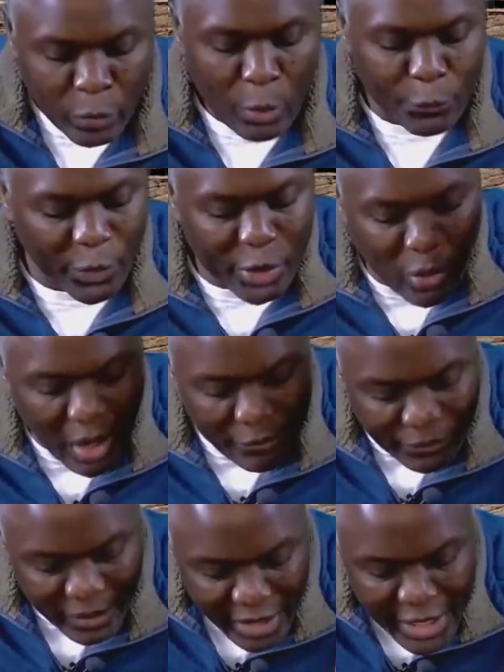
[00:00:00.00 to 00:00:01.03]
for you have
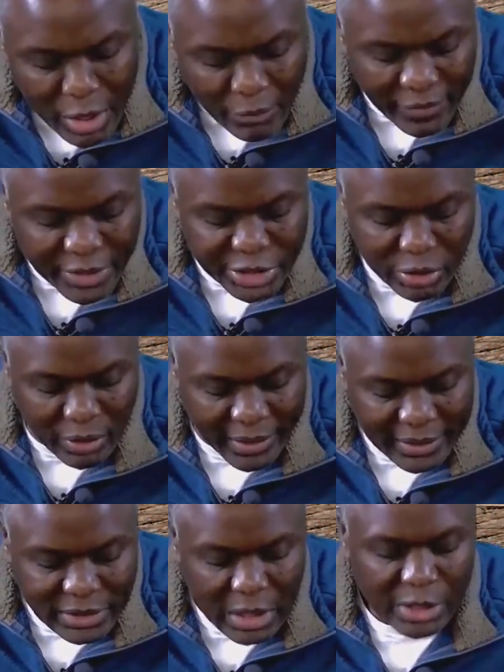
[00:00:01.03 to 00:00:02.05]
need of endurance,